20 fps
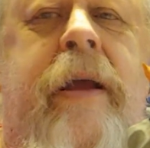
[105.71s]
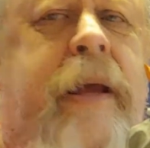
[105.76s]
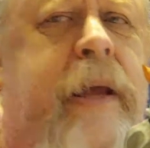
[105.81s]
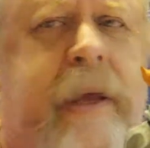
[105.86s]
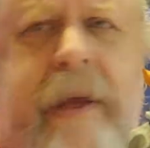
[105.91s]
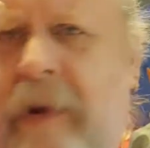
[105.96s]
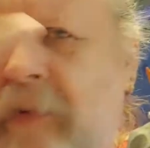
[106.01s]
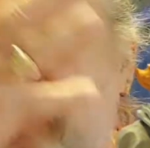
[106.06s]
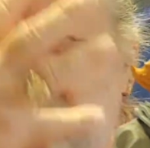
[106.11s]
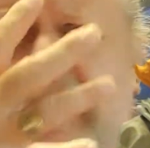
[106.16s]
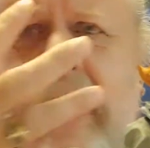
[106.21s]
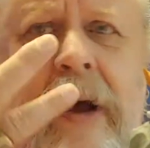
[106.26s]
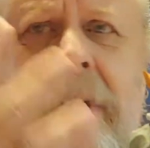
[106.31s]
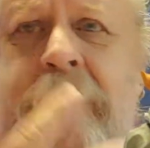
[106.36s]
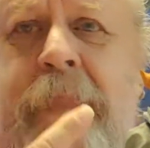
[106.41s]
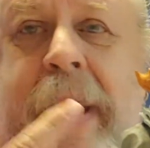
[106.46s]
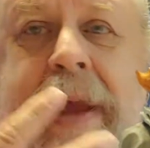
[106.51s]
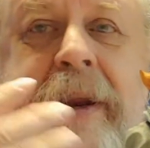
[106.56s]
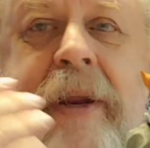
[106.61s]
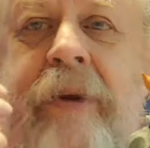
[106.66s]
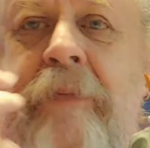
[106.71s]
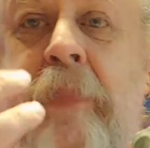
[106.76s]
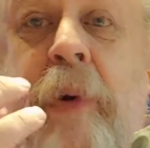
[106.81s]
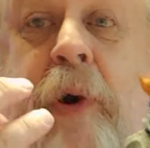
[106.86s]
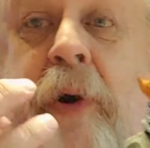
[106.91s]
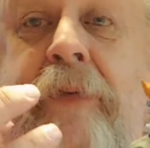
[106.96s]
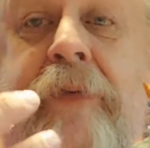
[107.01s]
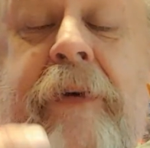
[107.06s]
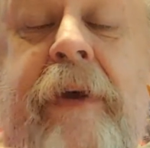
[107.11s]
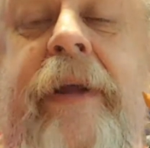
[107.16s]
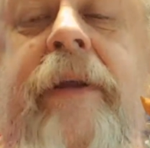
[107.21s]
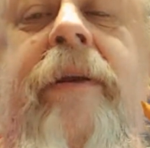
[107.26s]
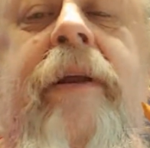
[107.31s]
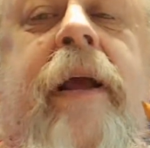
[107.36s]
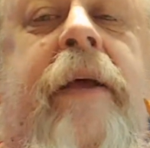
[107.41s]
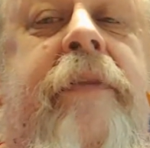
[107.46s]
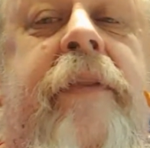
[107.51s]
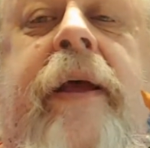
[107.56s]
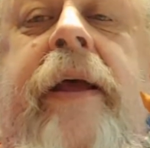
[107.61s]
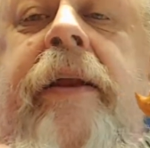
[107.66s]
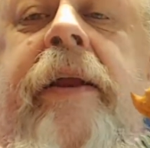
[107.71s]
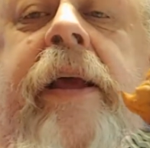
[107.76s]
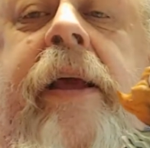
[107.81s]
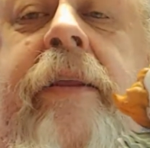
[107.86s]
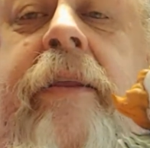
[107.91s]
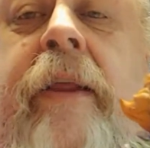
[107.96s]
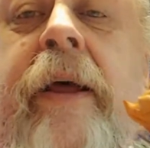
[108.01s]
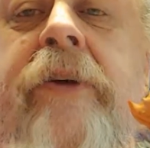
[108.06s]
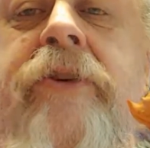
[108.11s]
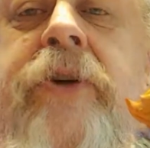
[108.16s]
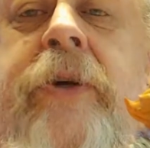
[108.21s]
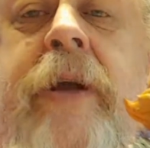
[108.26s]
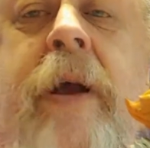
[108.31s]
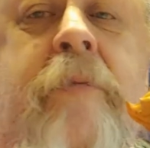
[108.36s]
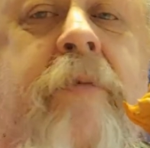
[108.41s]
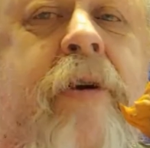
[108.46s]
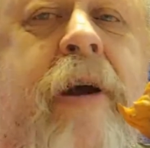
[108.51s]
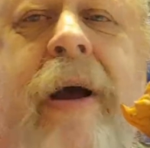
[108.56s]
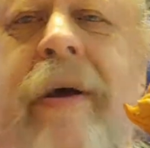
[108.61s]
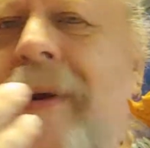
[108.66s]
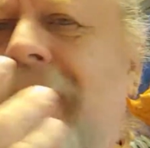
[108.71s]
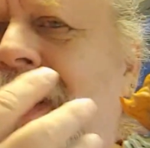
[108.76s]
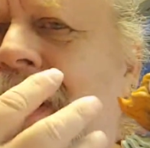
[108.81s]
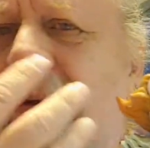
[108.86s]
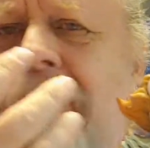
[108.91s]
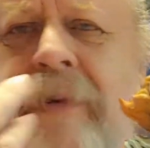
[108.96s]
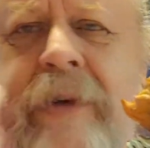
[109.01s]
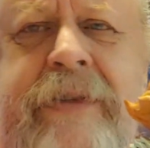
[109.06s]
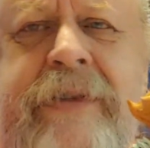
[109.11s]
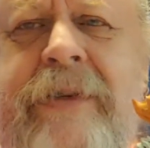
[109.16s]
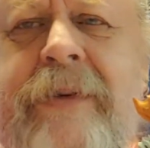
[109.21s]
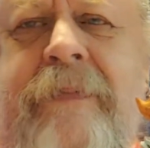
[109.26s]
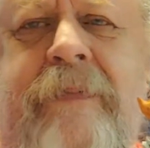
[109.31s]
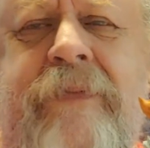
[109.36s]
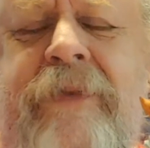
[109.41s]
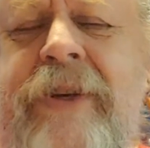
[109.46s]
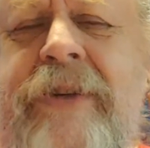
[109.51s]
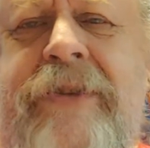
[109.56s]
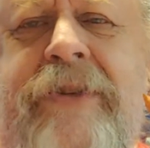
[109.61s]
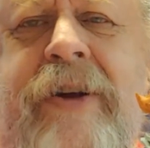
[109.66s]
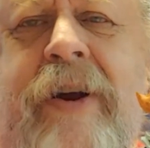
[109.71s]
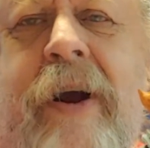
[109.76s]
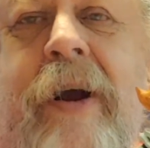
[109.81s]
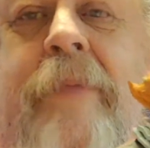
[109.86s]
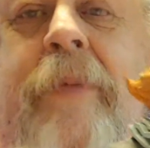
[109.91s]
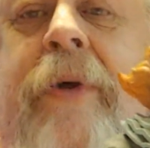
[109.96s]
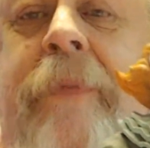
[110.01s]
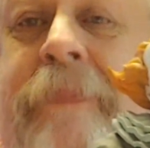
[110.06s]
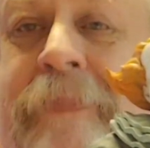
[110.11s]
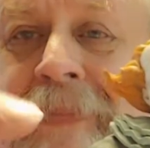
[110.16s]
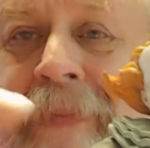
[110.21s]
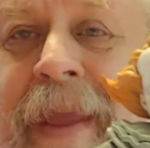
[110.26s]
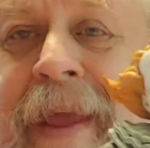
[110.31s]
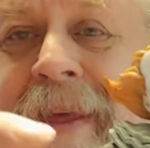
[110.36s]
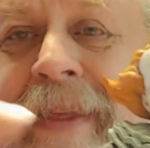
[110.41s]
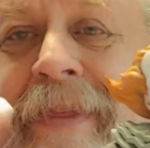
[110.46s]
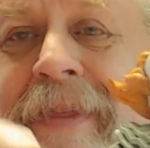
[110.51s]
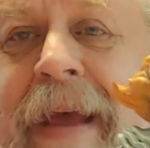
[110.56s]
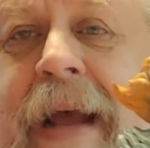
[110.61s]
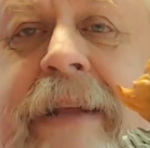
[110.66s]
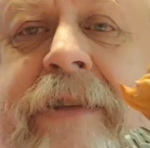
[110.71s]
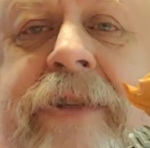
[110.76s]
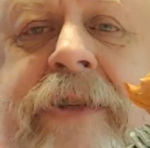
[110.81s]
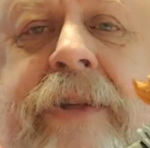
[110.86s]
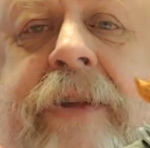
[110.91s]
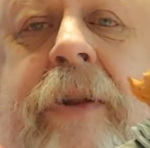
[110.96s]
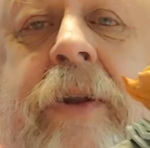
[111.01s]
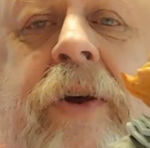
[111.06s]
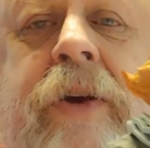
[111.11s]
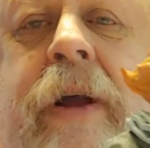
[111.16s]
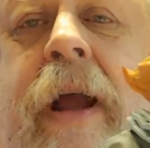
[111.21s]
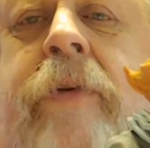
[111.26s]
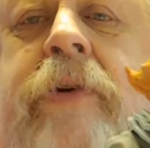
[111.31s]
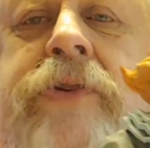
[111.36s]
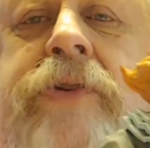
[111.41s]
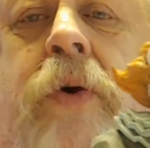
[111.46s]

it was all painted perfect, and then Heath Ledger come around and it was just terrible. That's the look I was